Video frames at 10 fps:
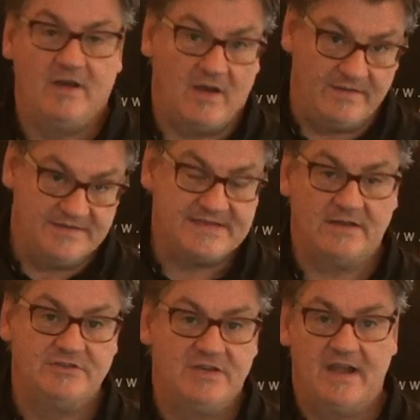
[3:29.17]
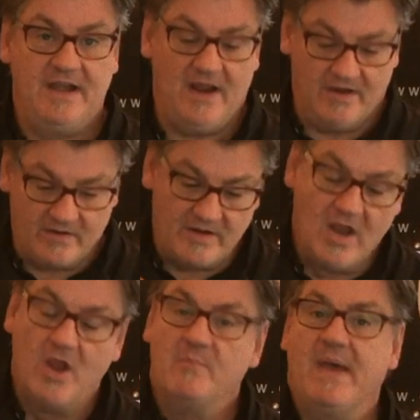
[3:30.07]
on this LG 900
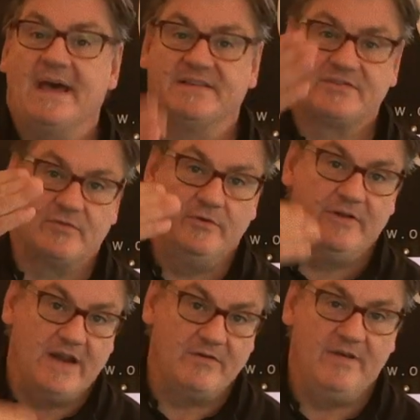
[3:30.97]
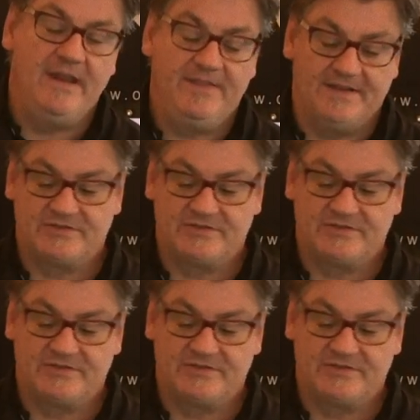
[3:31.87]
pass through and underneath it.